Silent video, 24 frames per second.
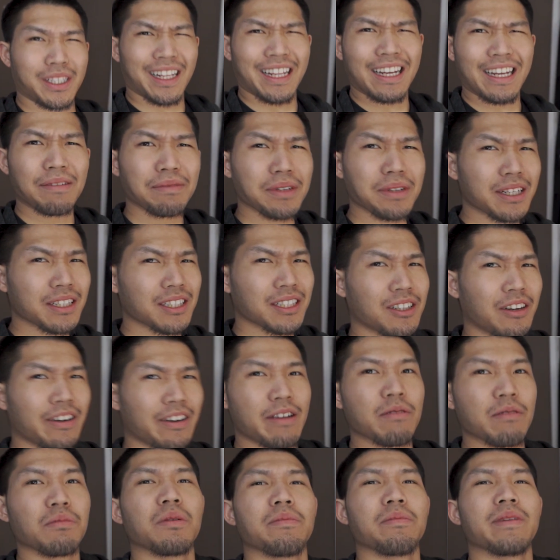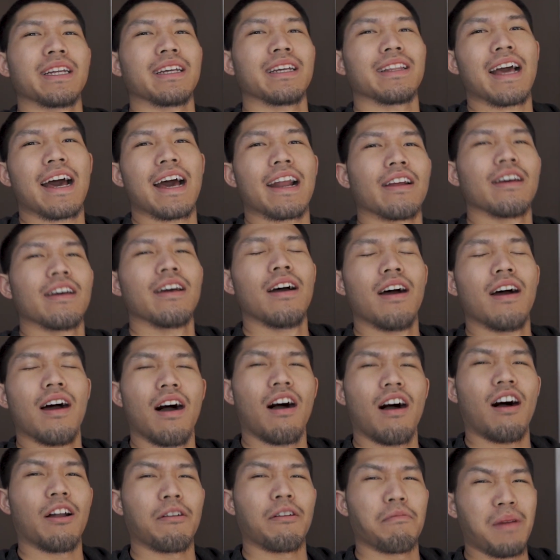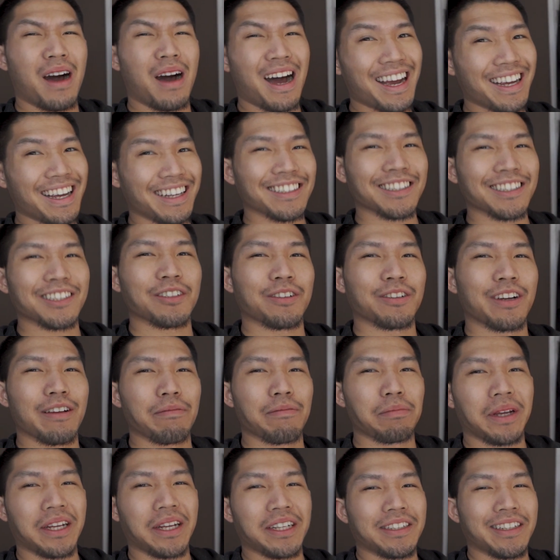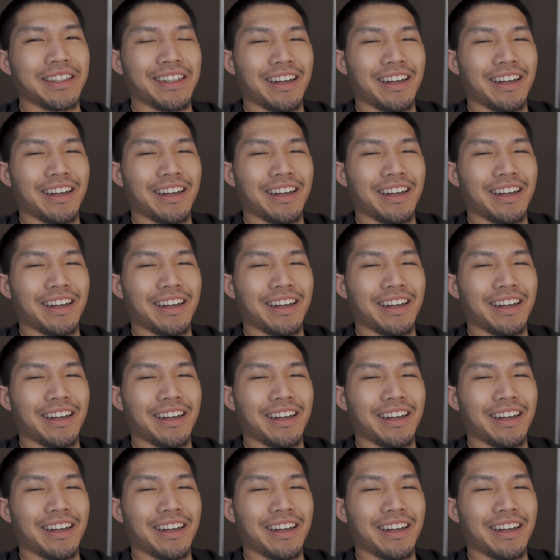I think I'm gonna start implementing that on my Instagram page.